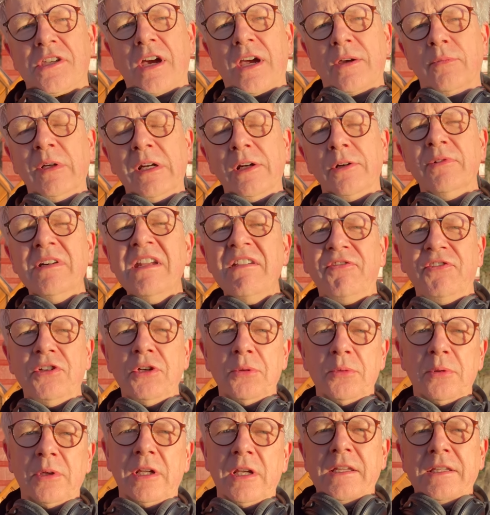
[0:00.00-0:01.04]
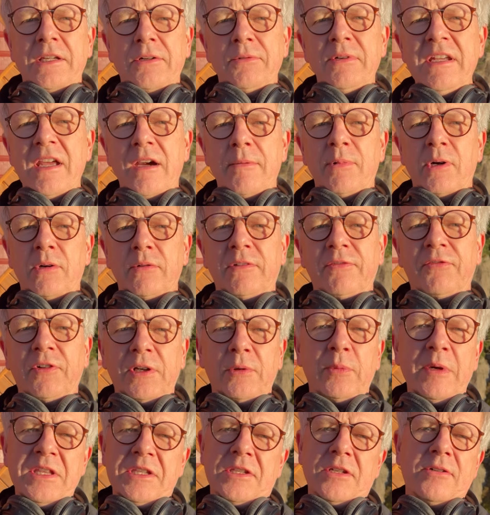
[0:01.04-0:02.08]
I will refuel the Rhea boat for the
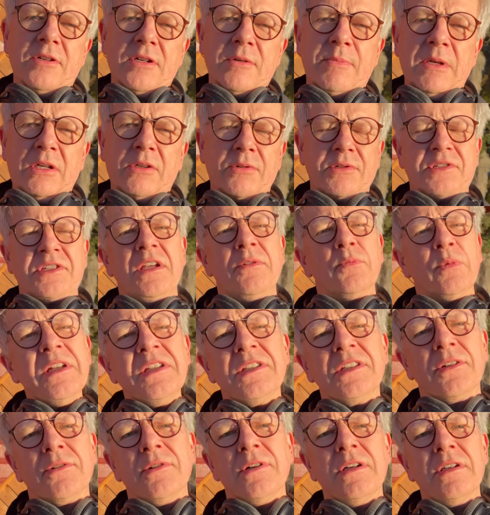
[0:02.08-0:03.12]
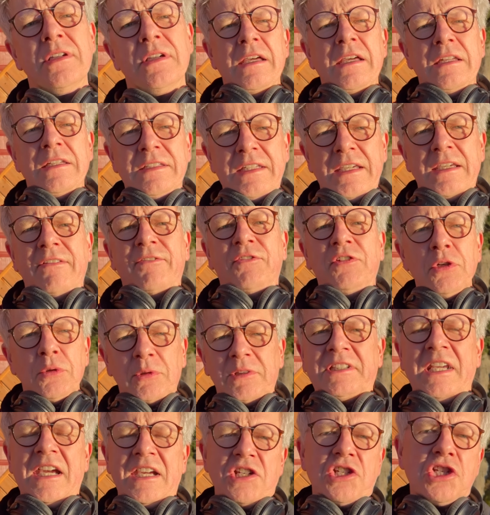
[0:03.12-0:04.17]
winter, because in winter the fuel
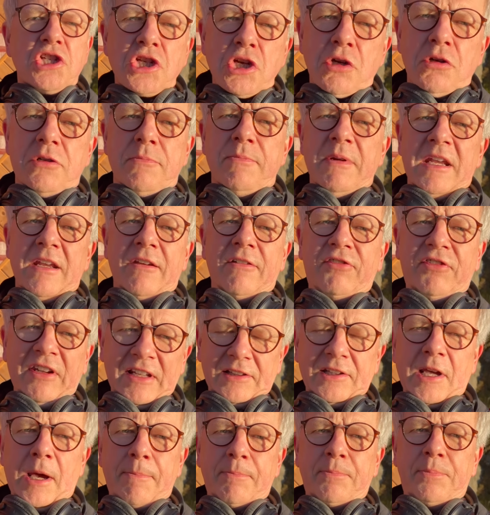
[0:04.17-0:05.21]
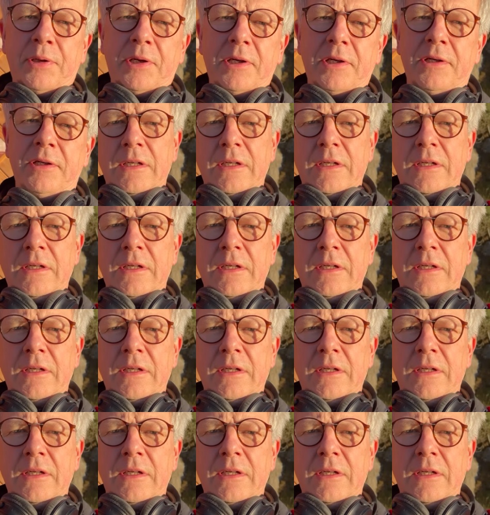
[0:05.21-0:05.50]
tank should be filled up,